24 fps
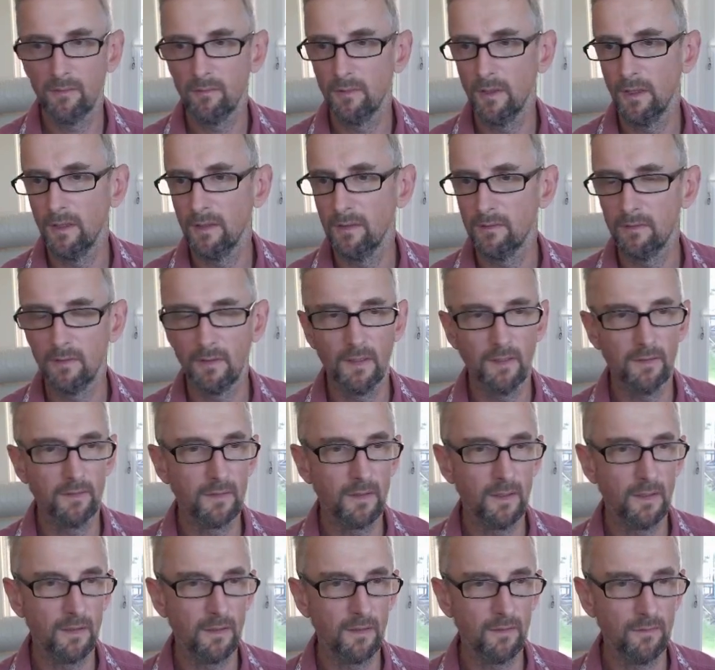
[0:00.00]
Right, so let's
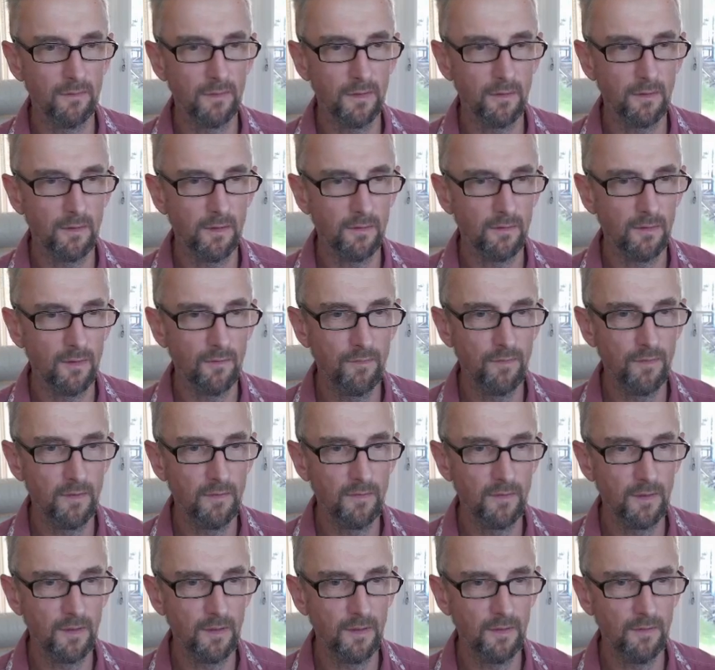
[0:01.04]
get configuring. So the first
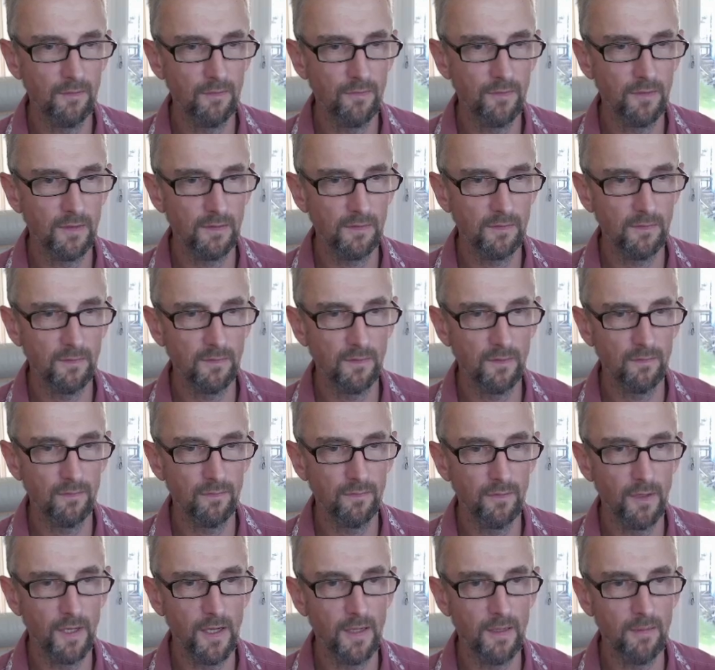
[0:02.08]
thing I need to fix is the
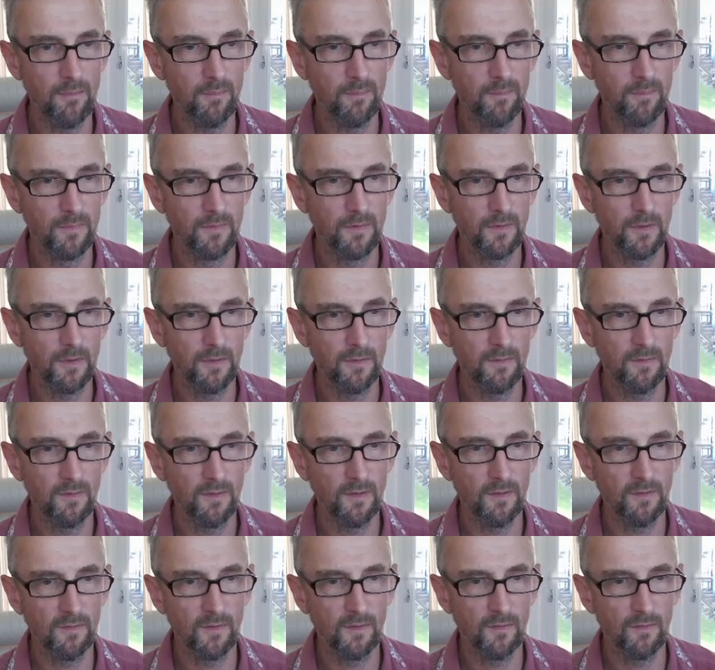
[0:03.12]
frame. So you see
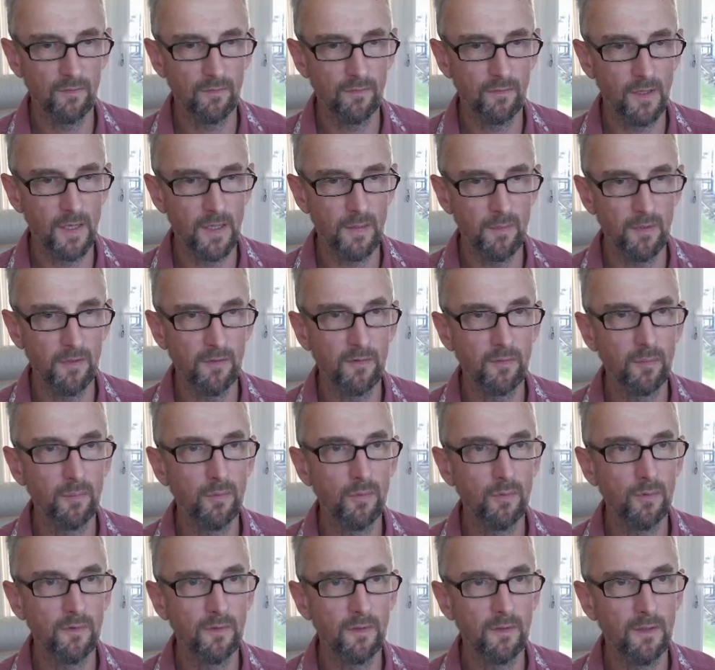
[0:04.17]
it says frame
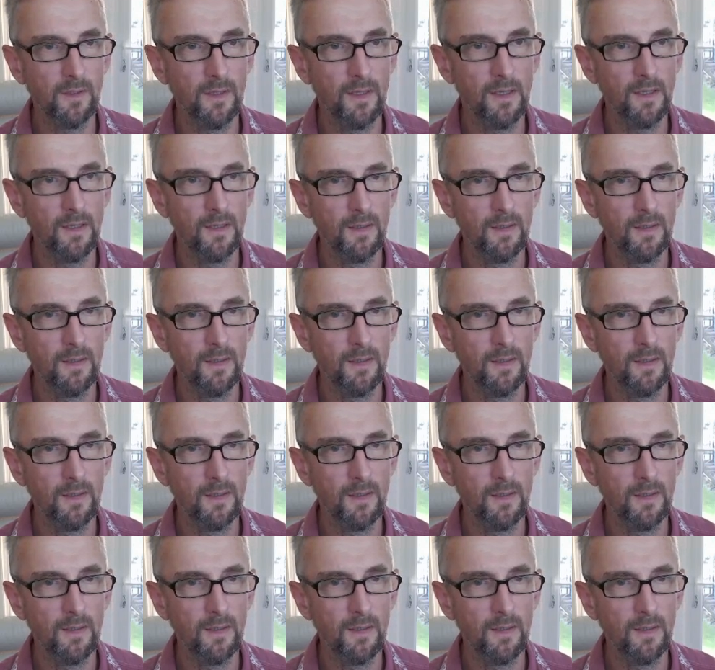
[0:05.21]
unsupported there.